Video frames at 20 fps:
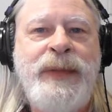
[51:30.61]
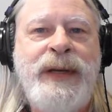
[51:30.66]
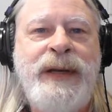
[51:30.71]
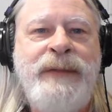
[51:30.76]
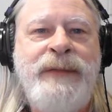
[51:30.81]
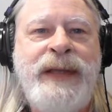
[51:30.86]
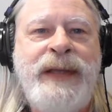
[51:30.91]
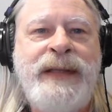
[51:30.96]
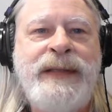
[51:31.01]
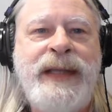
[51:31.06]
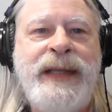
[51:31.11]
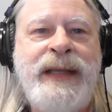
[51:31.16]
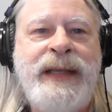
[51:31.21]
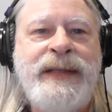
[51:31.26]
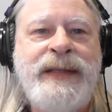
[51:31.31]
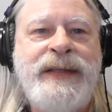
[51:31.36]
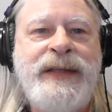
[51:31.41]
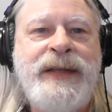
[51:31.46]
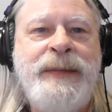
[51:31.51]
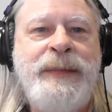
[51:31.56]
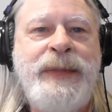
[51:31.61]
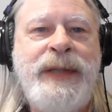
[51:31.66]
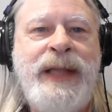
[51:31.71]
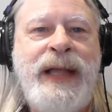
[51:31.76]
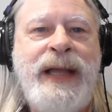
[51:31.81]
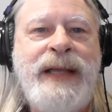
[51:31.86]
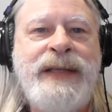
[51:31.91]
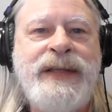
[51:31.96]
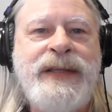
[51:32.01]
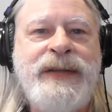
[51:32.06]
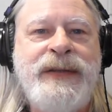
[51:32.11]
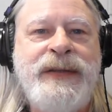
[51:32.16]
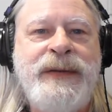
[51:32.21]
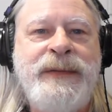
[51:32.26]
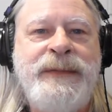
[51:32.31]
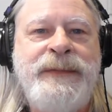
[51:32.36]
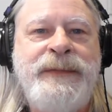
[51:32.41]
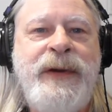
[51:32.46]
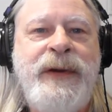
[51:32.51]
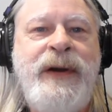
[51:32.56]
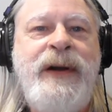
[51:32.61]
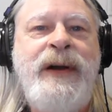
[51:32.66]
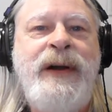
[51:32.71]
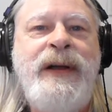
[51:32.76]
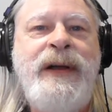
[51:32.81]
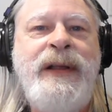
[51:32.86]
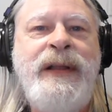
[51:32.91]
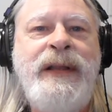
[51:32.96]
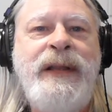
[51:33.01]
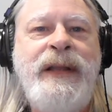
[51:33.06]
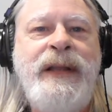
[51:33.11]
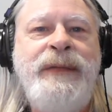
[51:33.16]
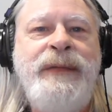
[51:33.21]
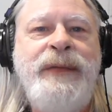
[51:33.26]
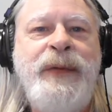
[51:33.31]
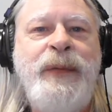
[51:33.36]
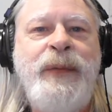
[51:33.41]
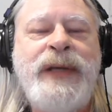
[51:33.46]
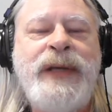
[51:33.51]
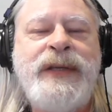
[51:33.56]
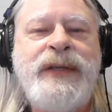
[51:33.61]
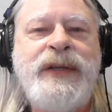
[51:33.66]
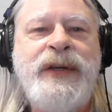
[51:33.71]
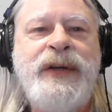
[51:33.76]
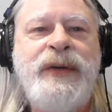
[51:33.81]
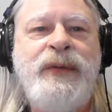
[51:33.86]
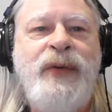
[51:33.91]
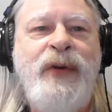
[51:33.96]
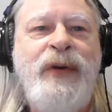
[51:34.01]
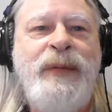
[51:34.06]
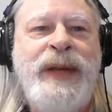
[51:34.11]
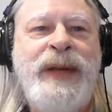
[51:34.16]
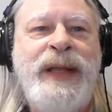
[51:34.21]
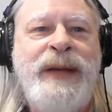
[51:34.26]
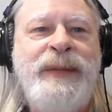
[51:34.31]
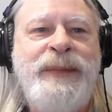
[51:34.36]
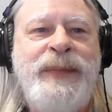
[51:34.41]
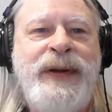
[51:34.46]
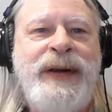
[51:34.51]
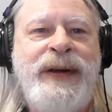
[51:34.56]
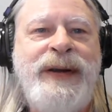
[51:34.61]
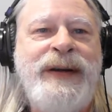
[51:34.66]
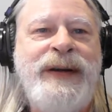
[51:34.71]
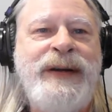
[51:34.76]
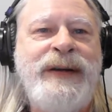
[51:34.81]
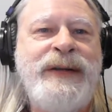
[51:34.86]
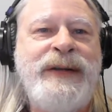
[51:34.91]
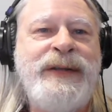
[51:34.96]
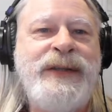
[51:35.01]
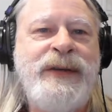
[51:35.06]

an event that symbolizes the fall of the Western Roman Empire.